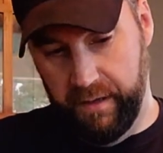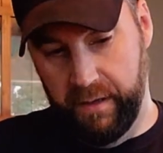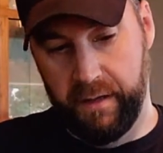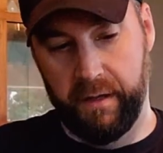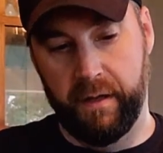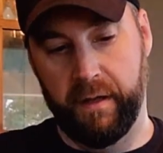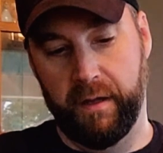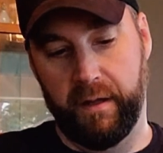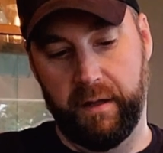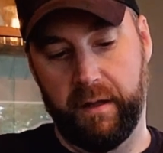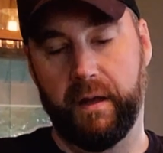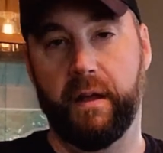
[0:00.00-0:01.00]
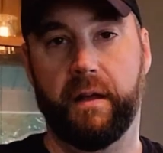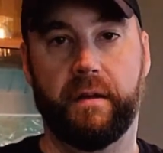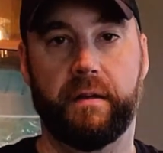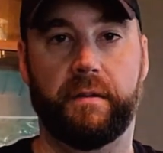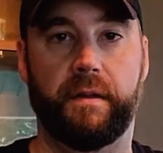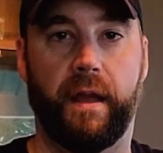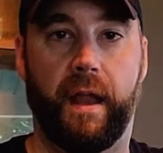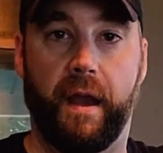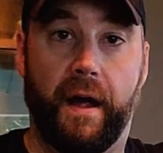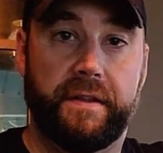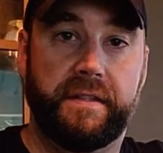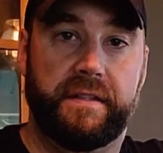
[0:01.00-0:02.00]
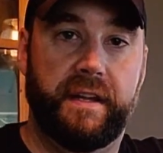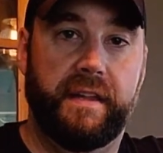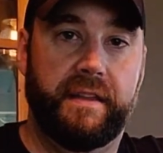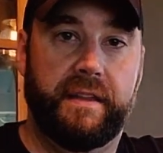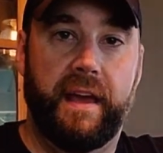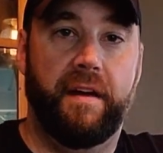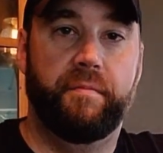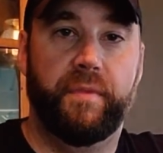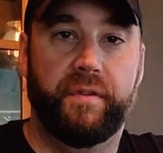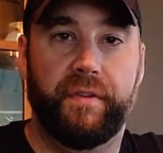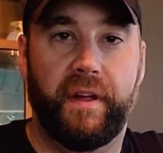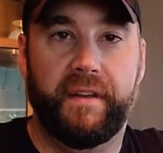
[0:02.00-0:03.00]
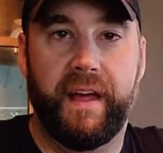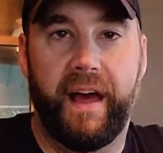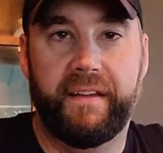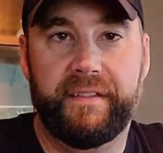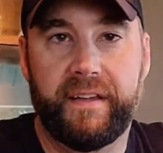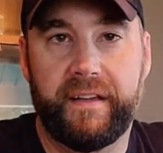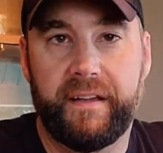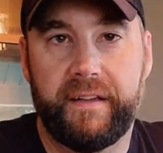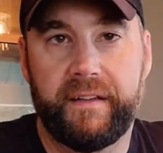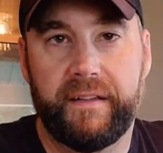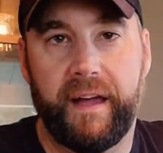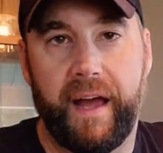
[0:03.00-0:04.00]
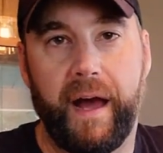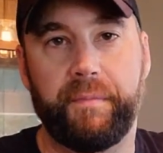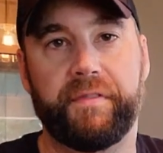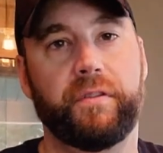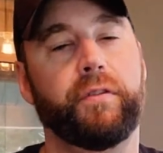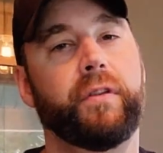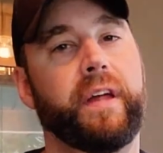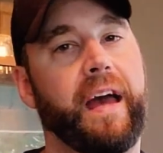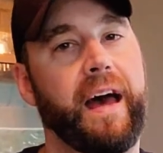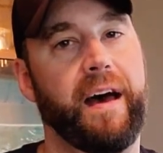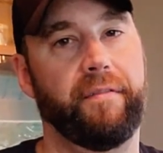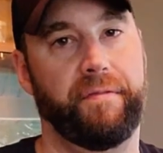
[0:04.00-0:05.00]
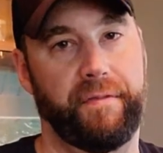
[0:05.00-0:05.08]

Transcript: And not to say that they haven't been fantastic, they absolutely have.